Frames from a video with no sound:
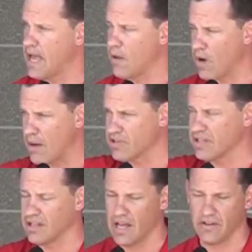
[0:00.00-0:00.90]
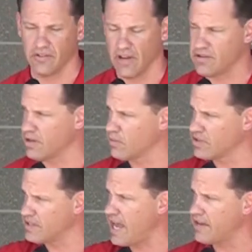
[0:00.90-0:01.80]
And when I was in the legislature, there was
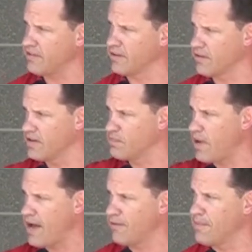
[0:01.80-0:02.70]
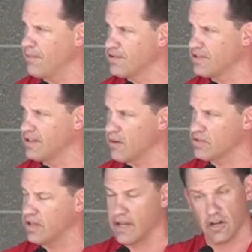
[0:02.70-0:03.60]
a tax increase. Pat remembers it.
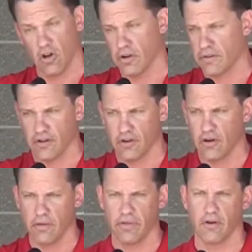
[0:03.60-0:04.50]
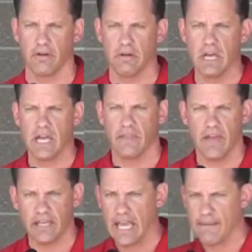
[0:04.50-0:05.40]
And they called it the Dirty 30. And
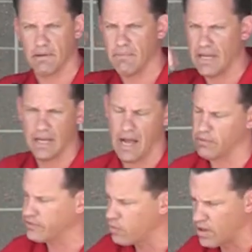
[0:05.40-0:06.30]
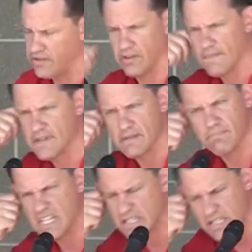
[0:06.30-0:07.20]
they came to me, and I was 20-something, and
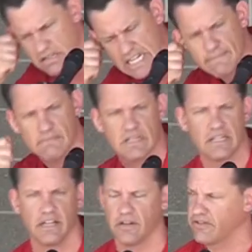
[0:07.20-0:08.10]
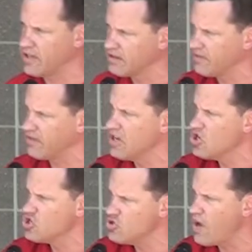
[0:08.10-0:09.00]
basically grabbed me by the ear and said, listen,
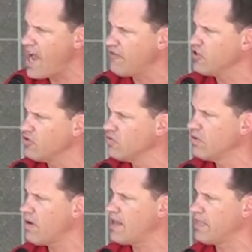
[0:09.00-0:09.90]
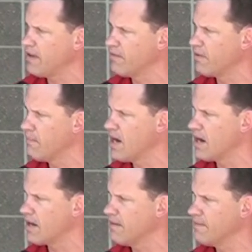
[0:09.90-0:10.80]
you have to do the right thing for America.